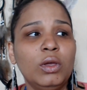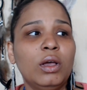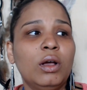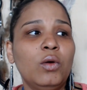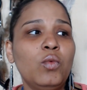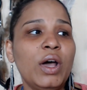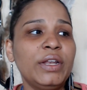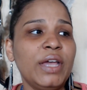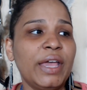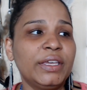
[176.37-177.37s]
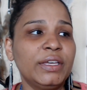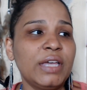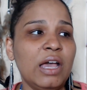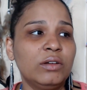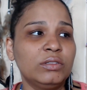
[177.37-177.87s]
One, I can
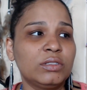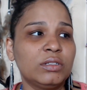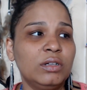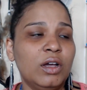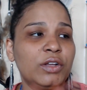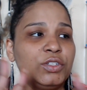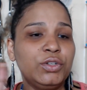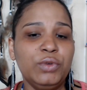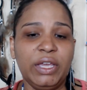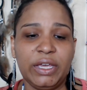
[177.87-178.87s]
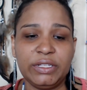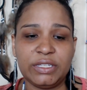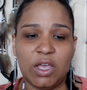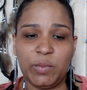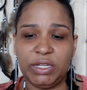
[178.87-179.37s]
count on two hands
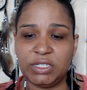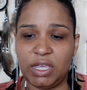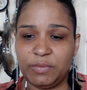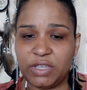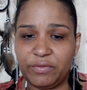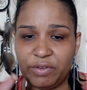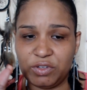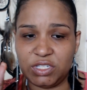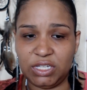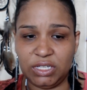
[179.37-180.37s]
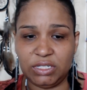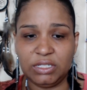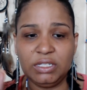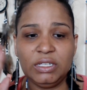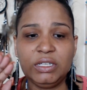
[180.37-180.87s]
how many times I've ever seen
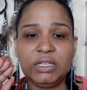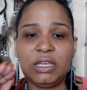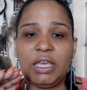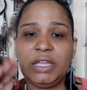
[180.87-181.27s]
any